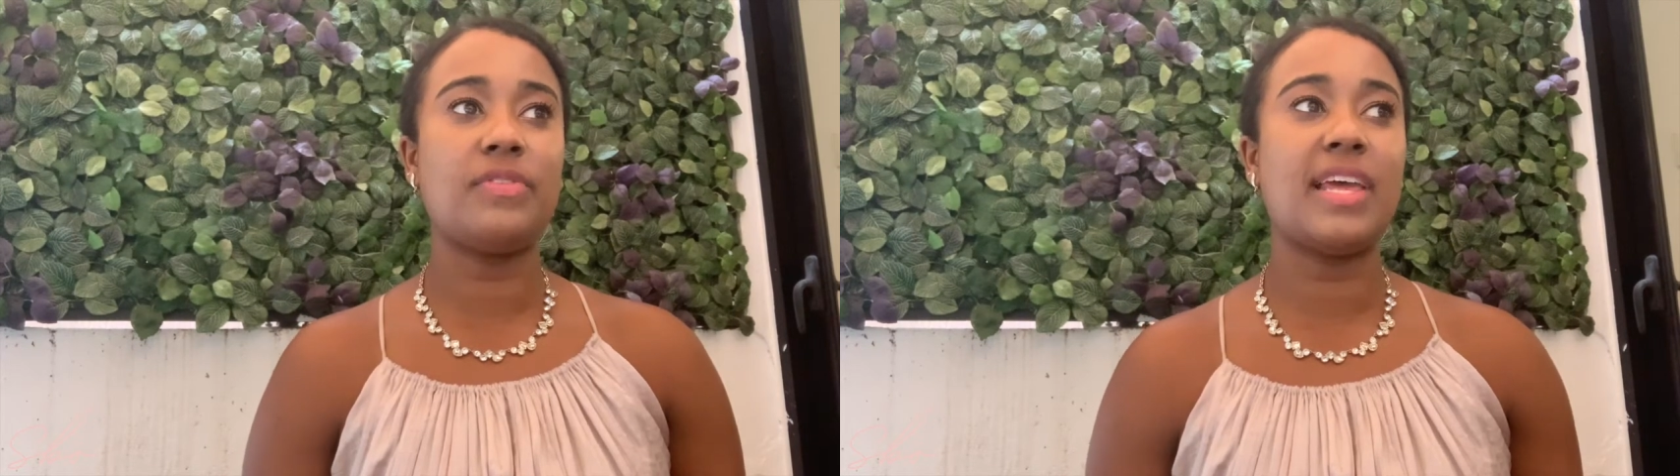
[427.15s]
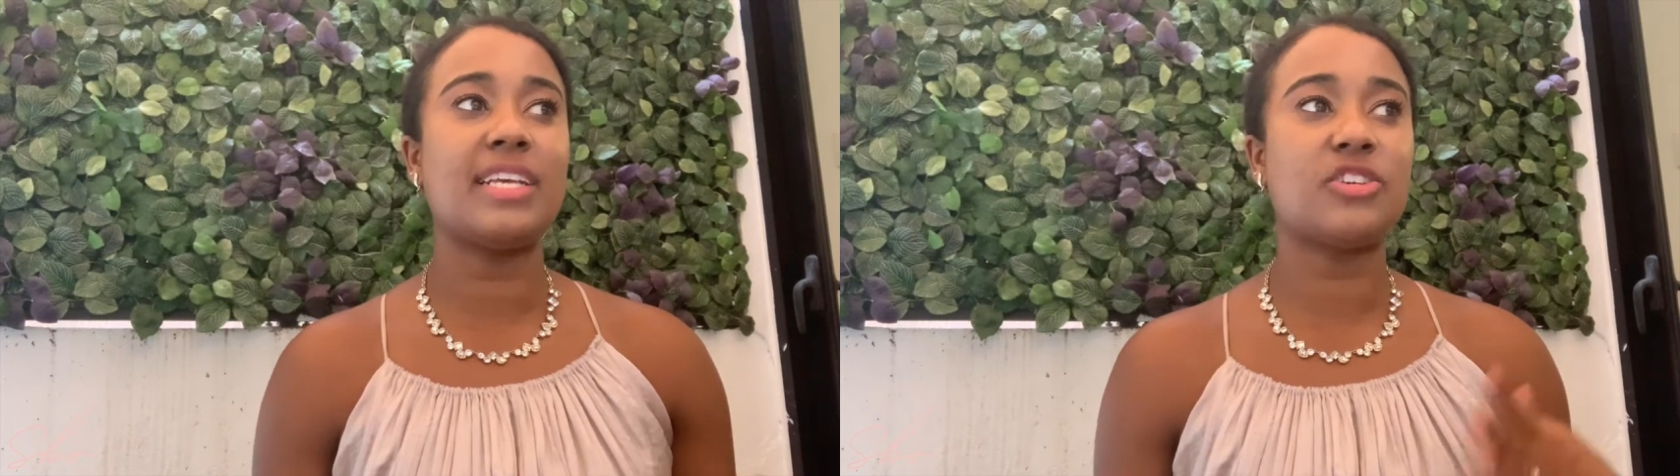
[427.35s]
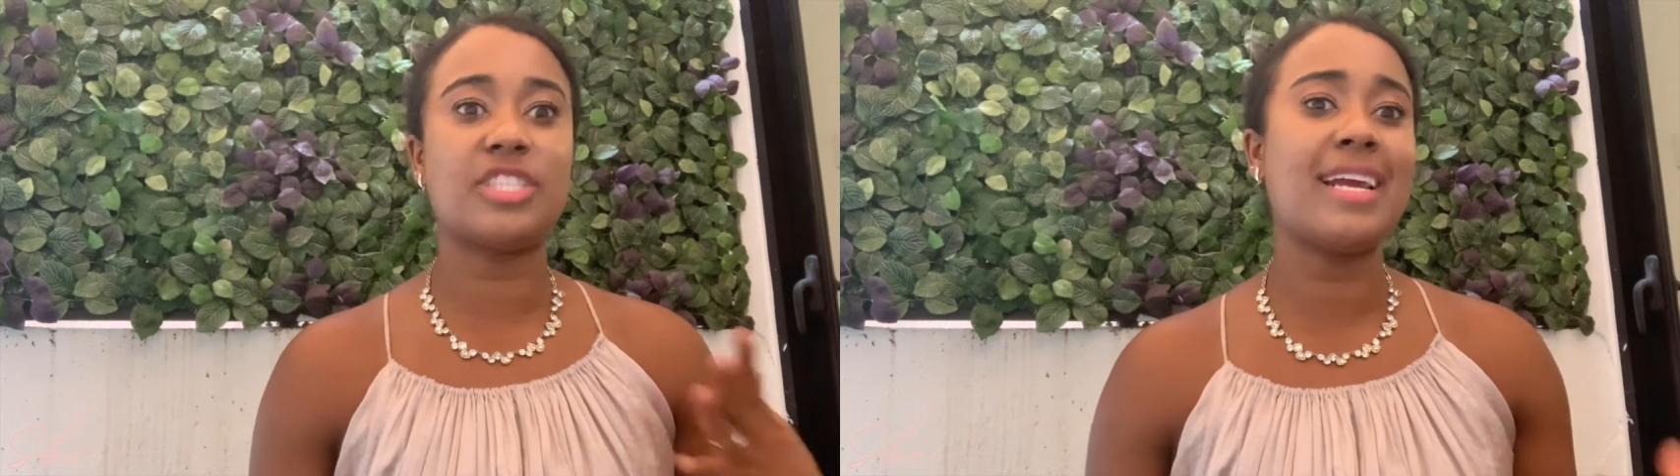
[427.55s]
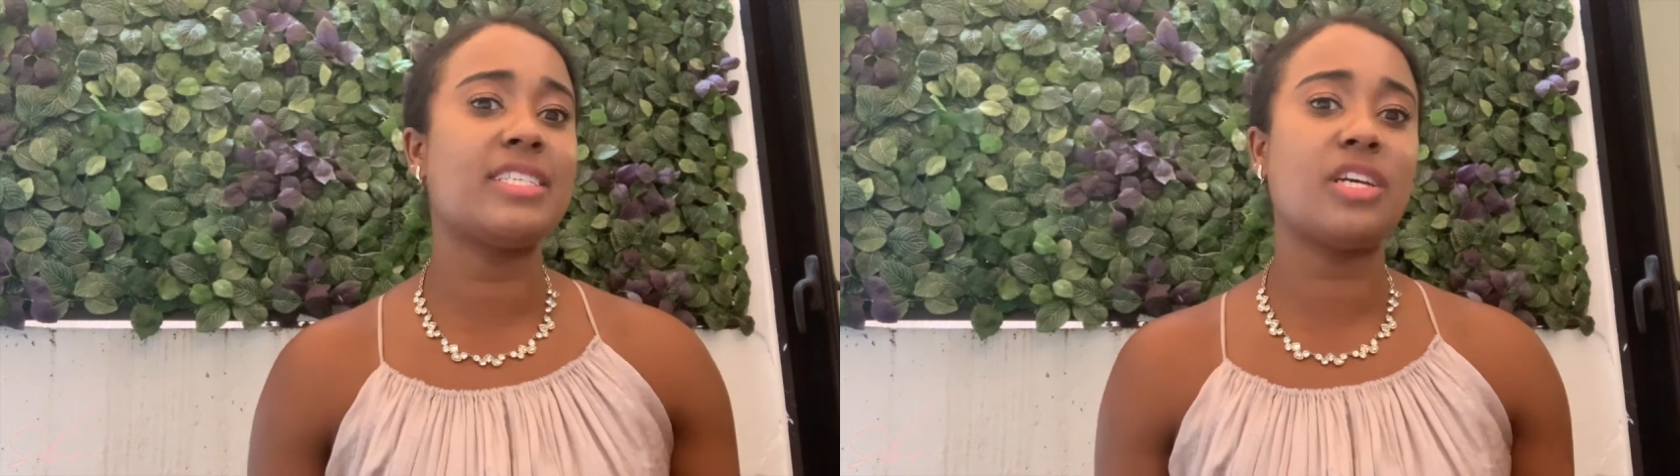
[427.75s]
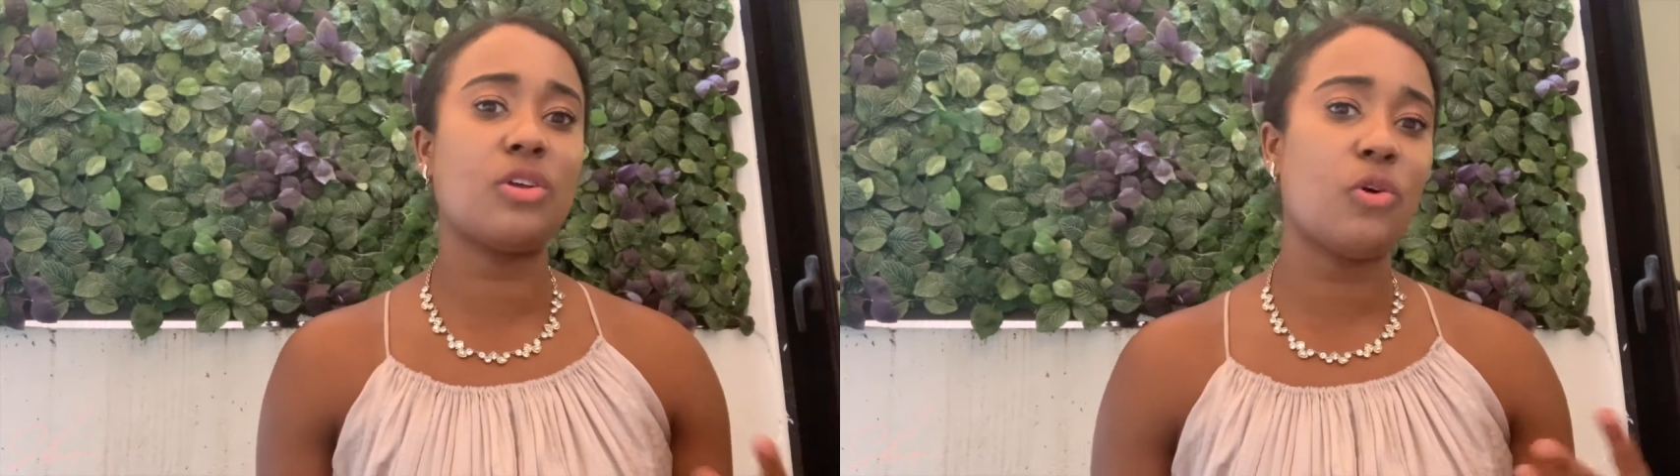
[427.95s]
things are
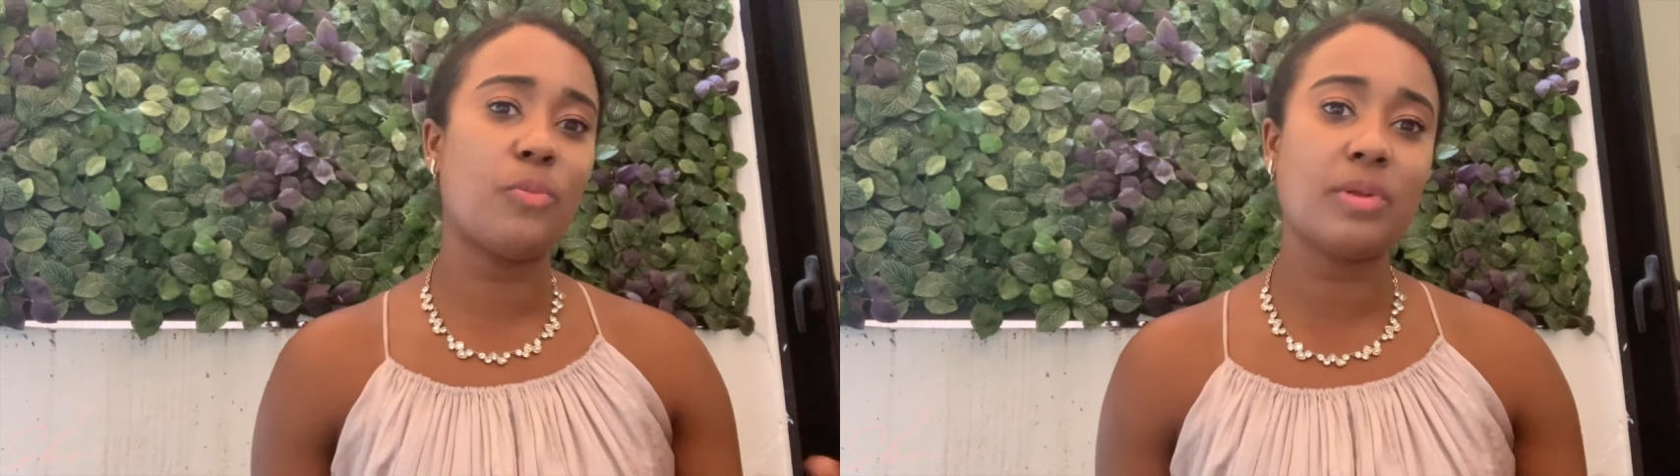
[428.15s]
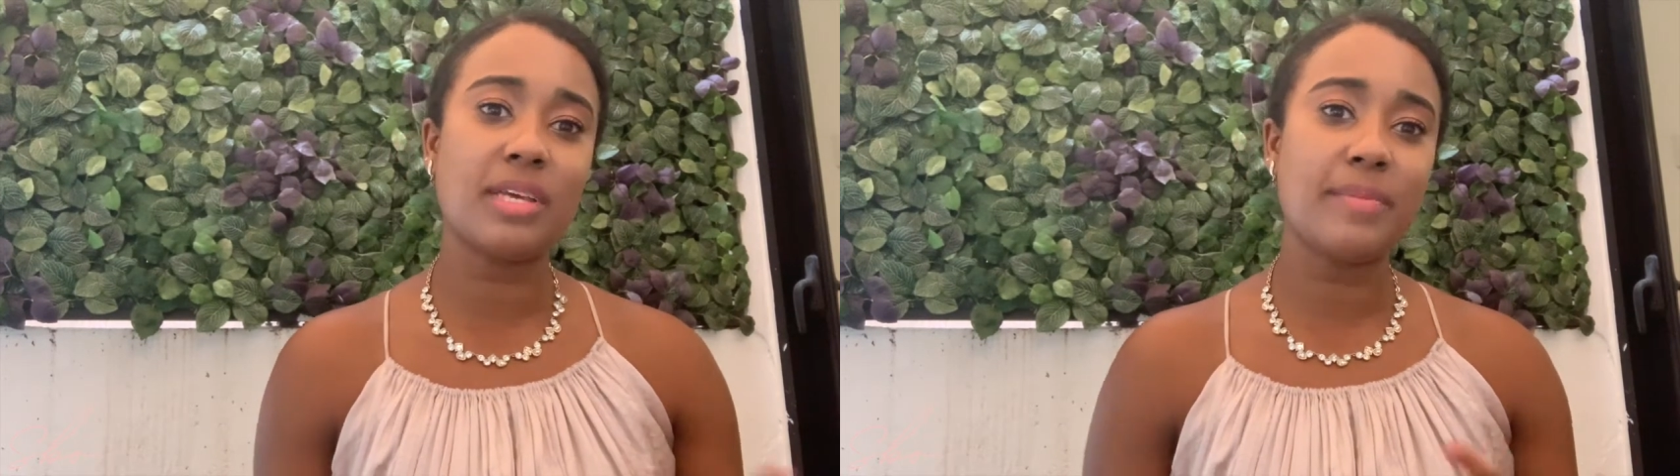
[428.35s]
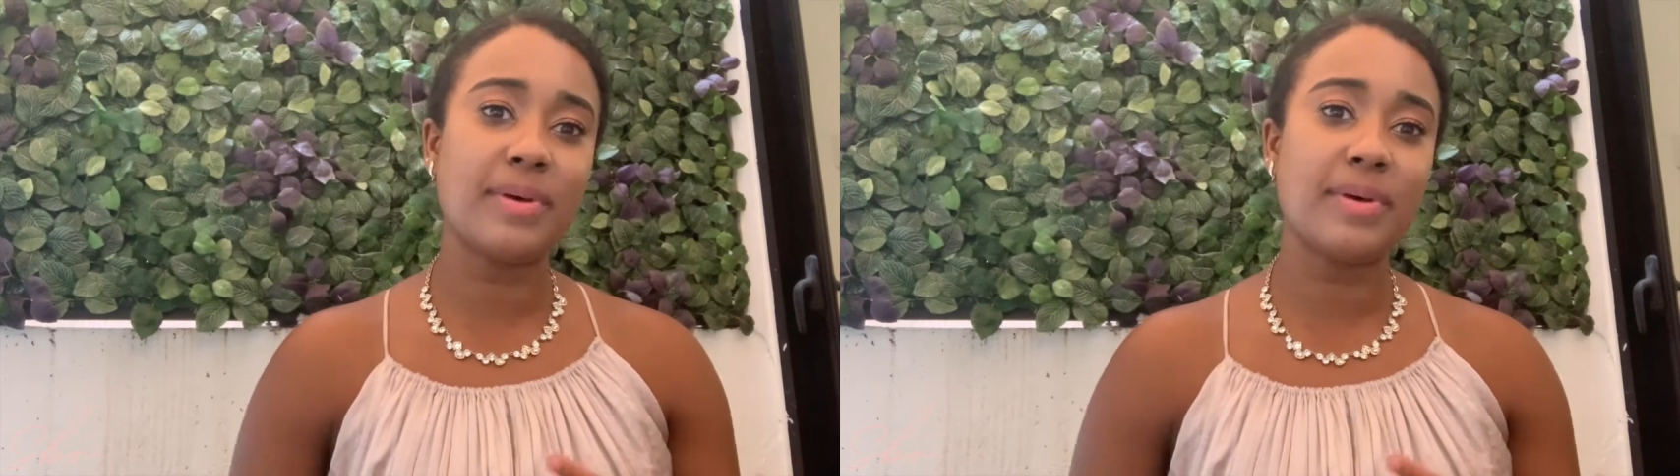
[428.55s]
changing globally,